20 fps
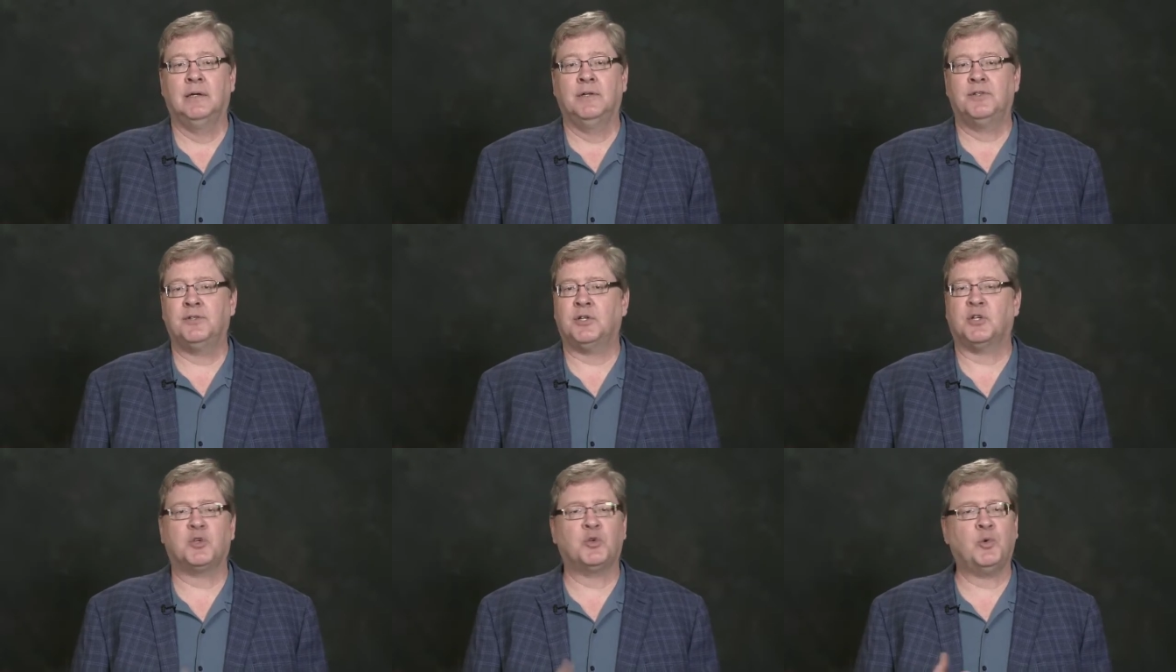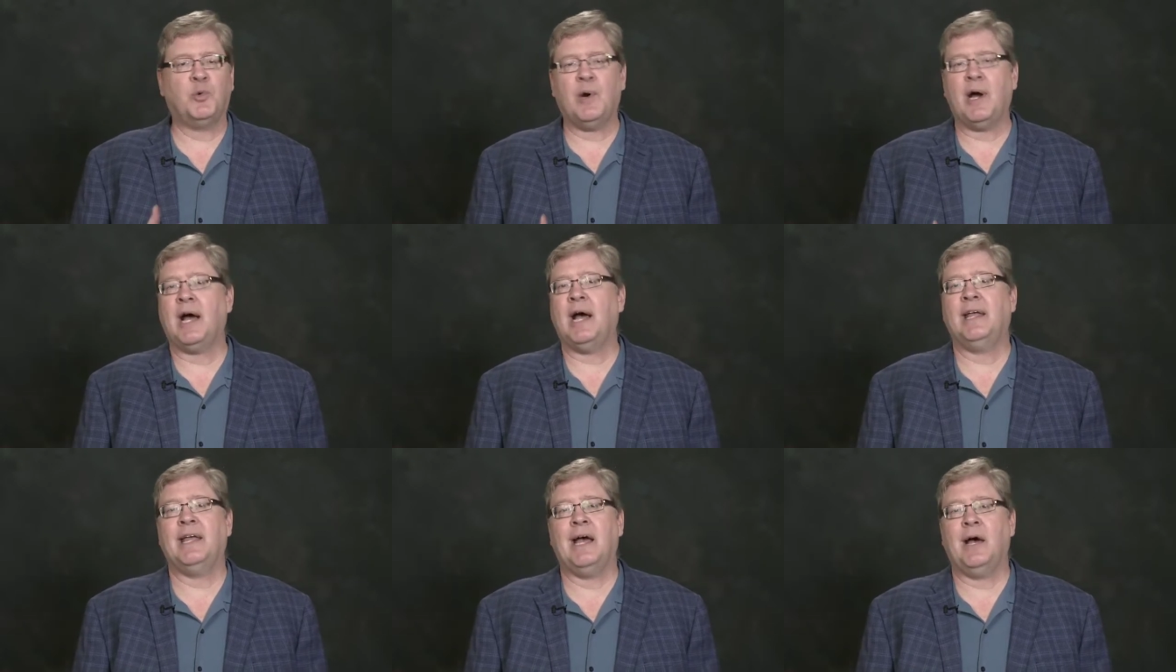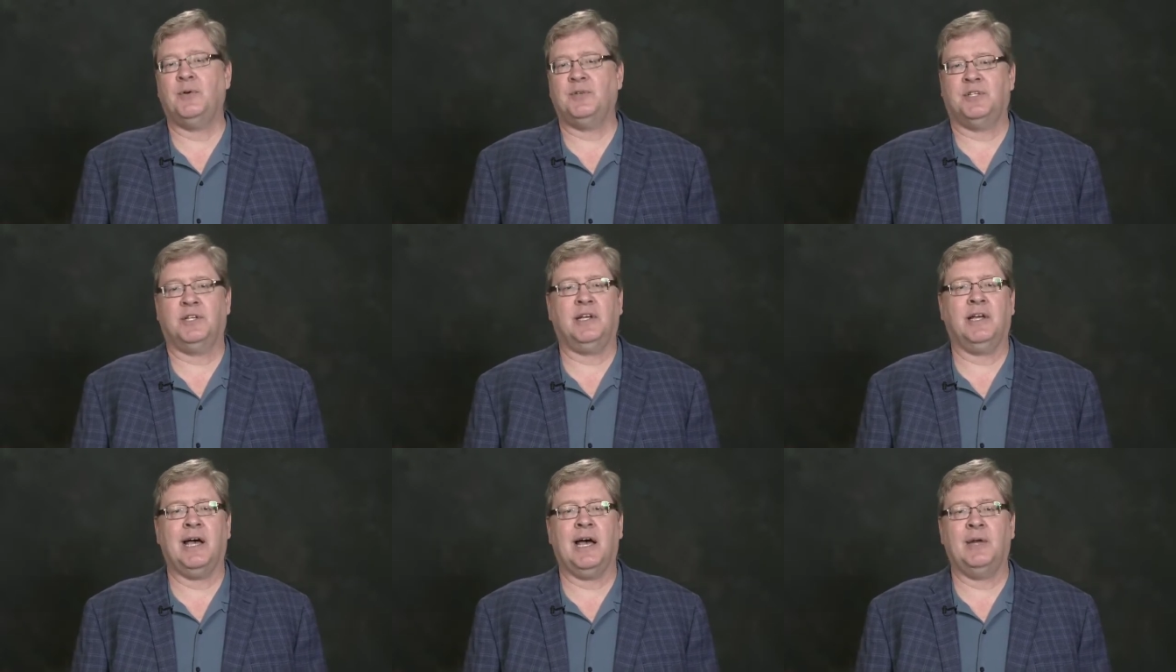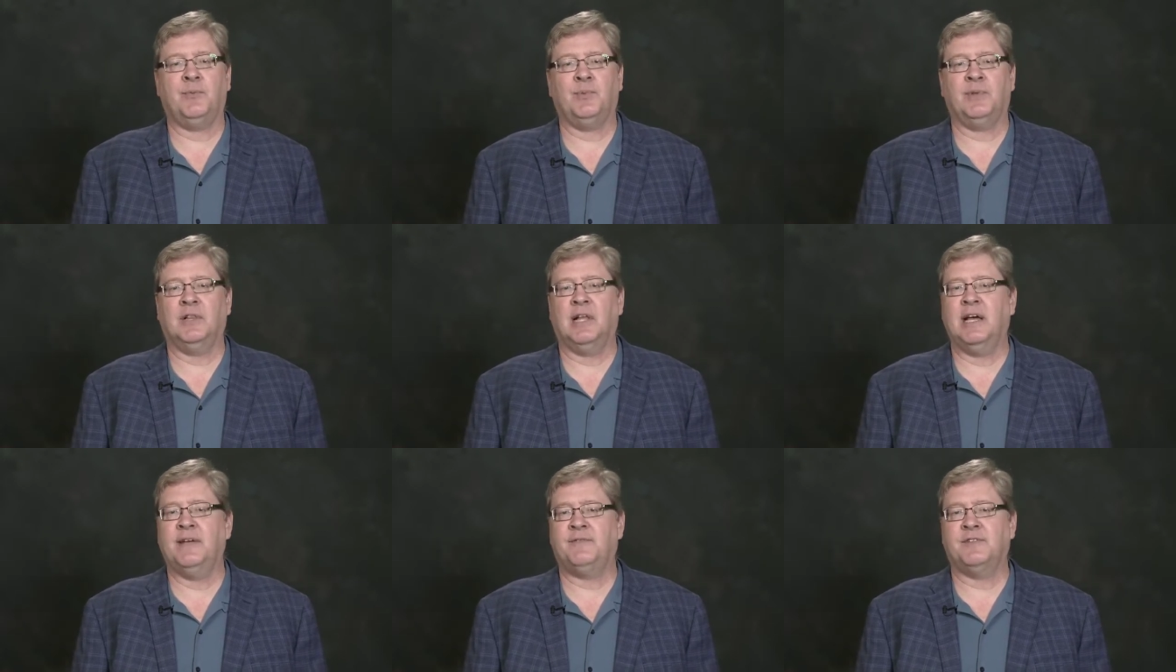to cry out to God
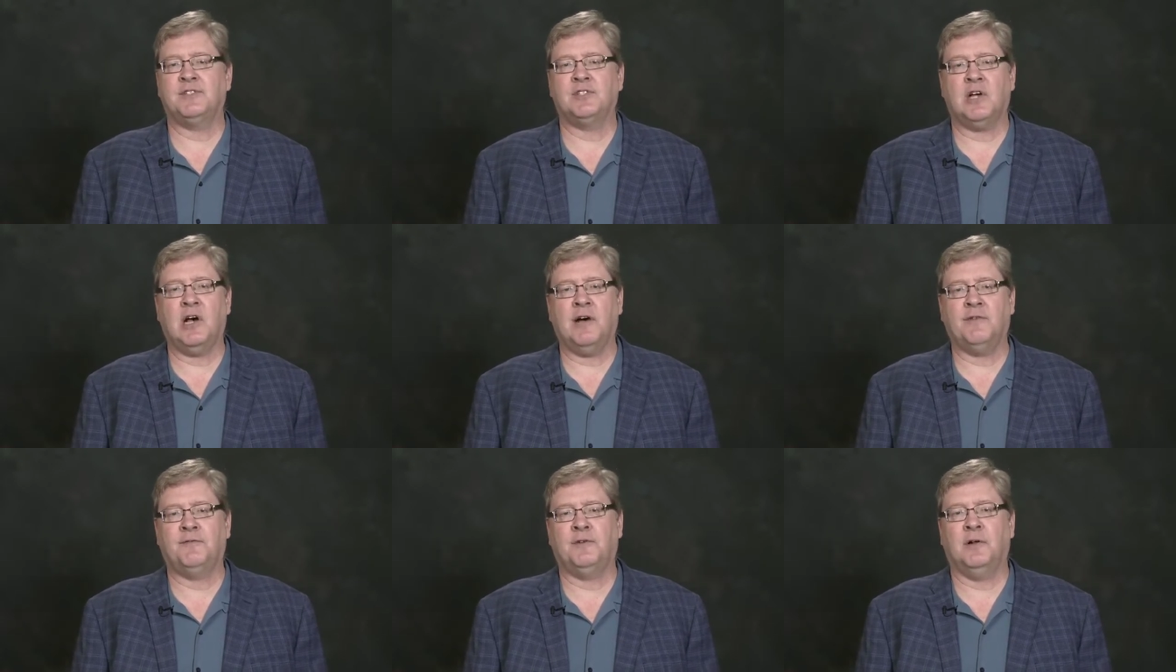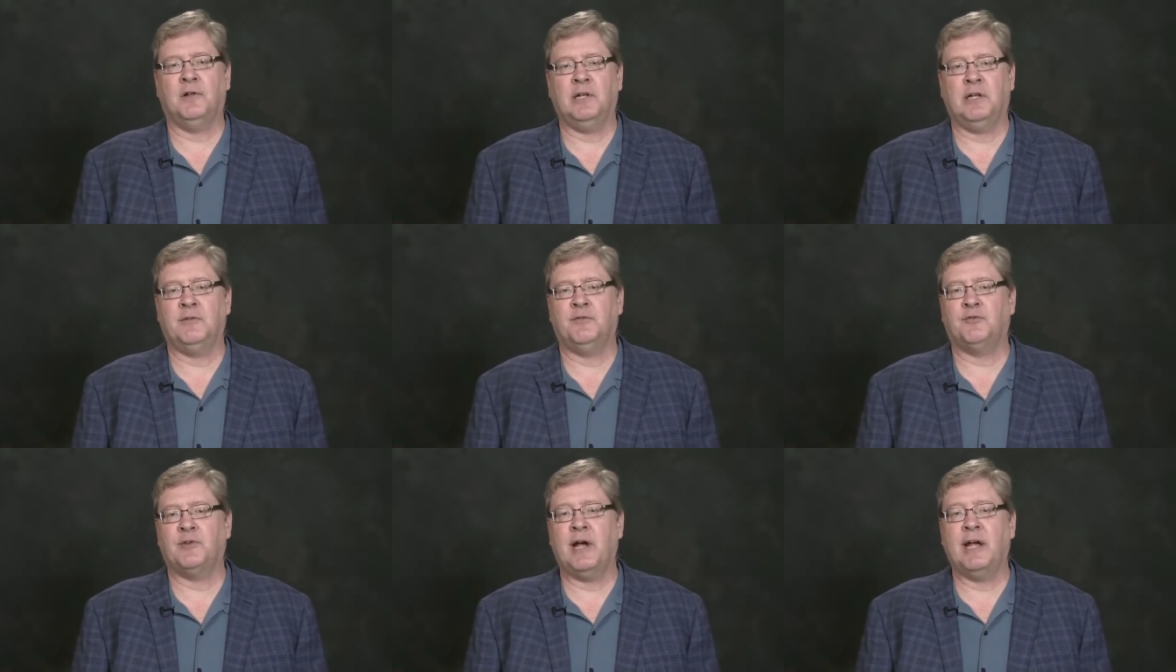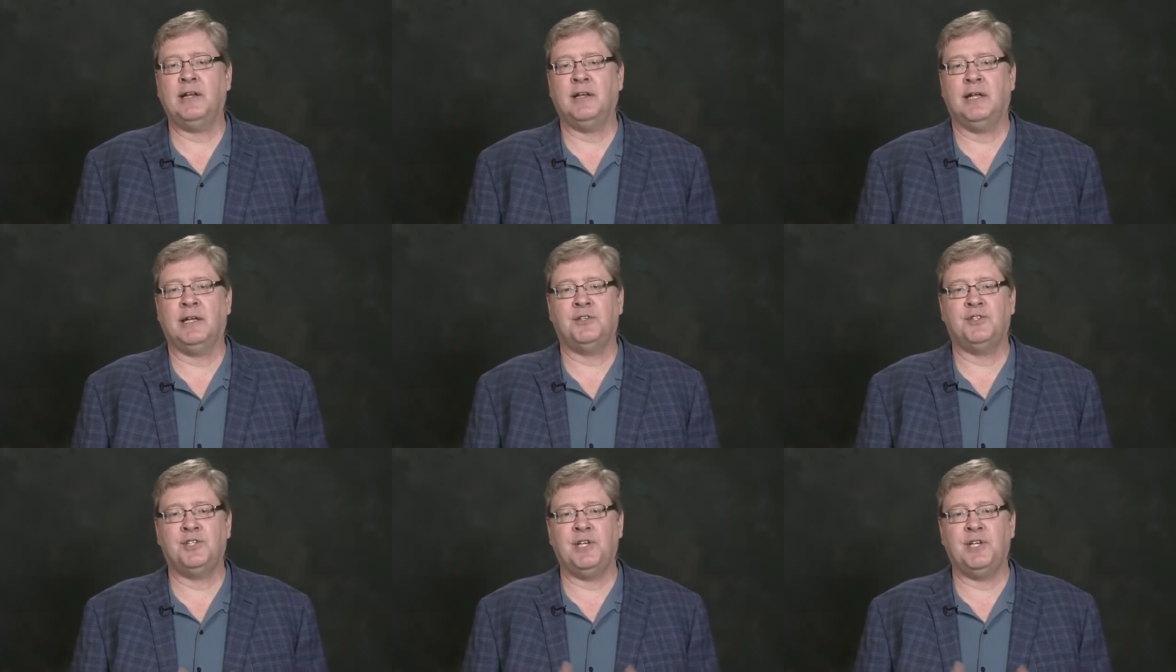when life is awful and frightening.